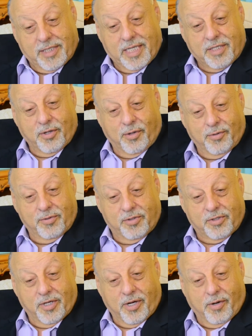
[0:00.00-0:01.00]
I told
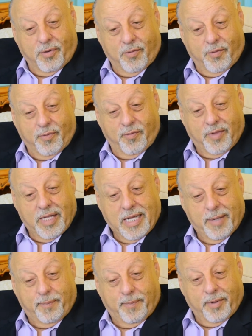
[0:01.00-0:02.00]
Gerald that I